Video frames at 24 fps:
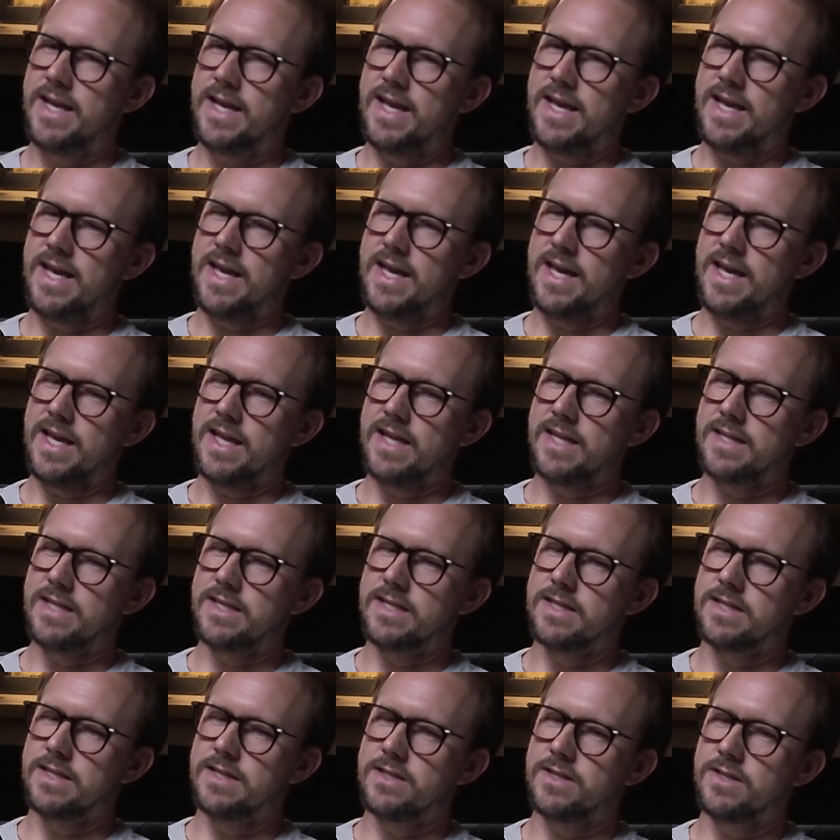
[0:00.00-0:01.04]

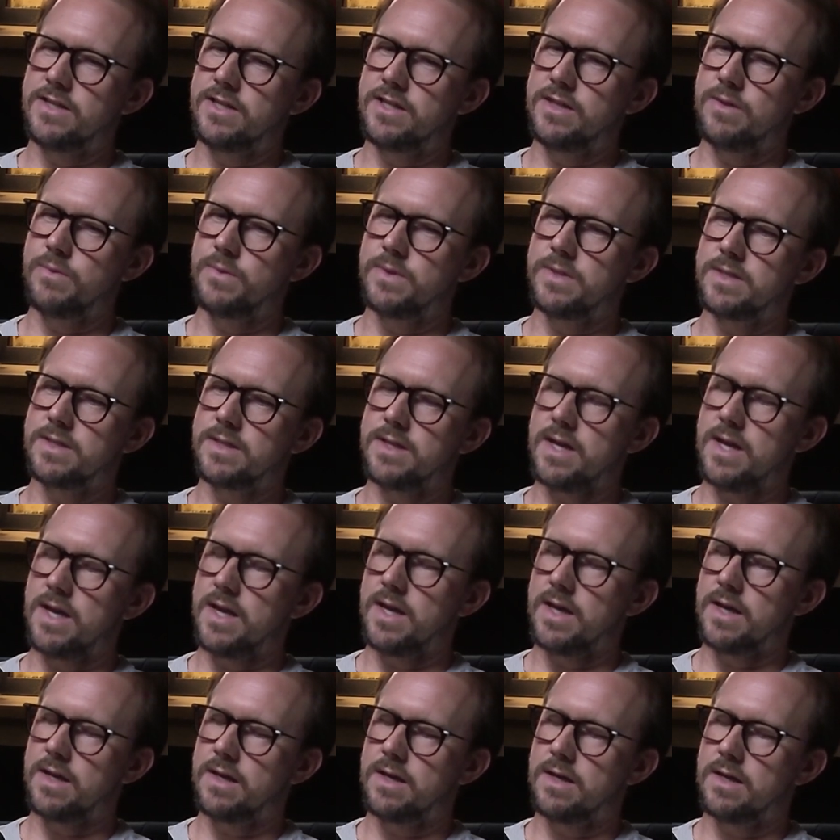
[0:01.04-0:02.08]
And she was
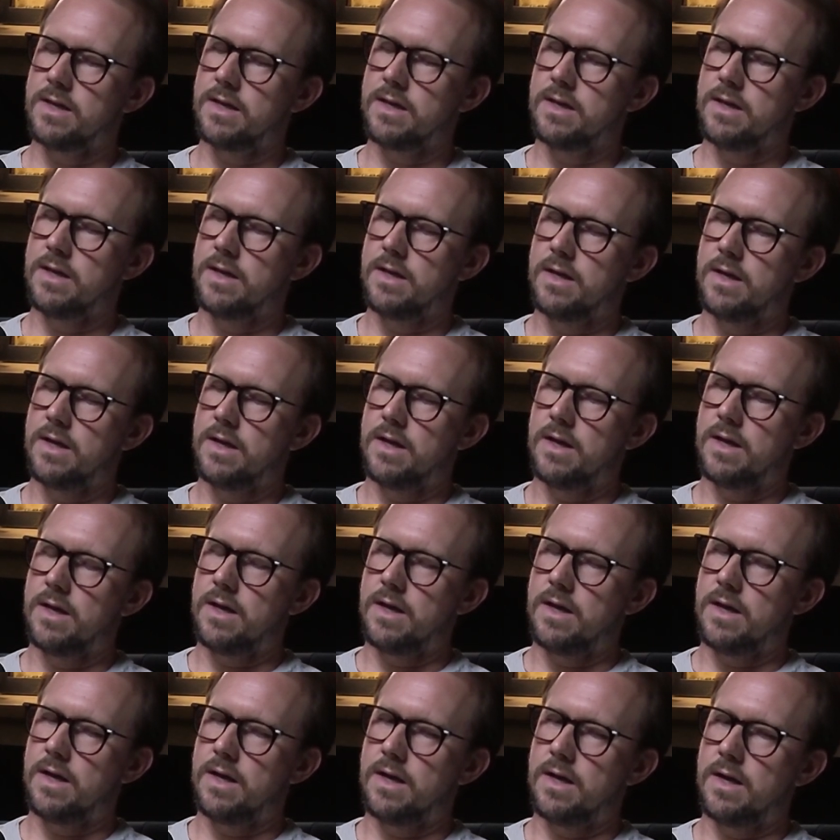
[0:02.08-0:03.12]
like,
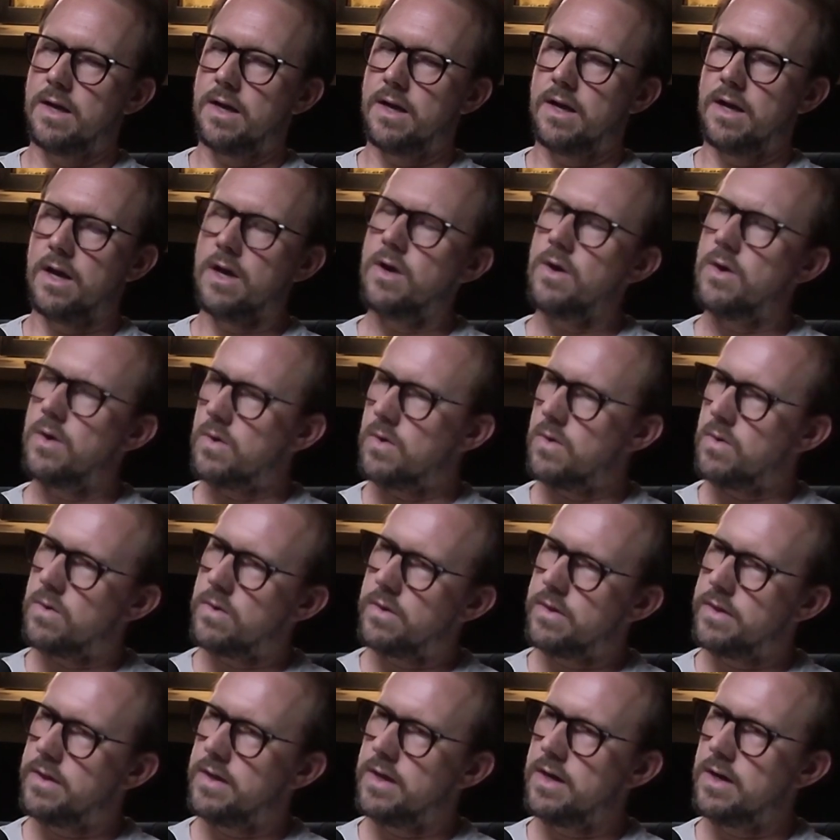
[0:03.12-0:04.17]
oh,
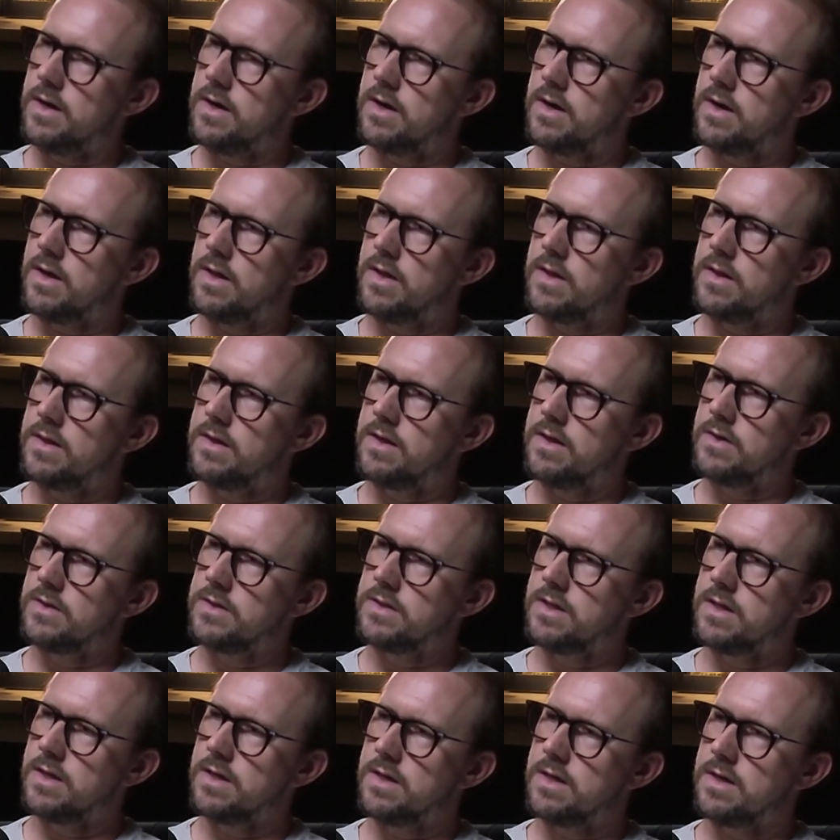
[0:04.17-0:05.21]
there's
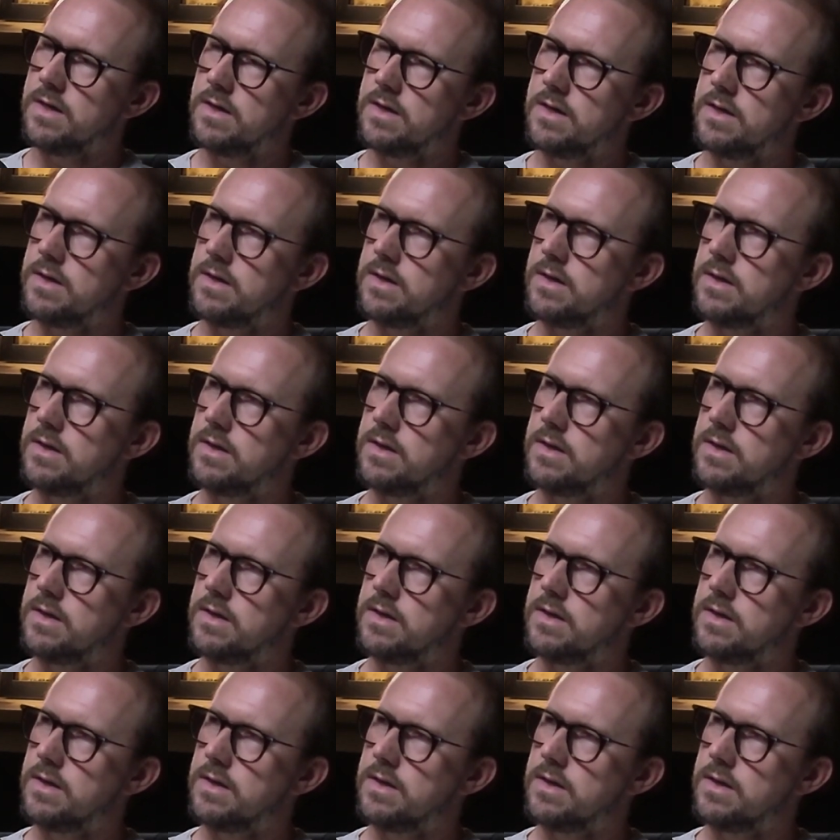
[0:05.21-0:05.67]
a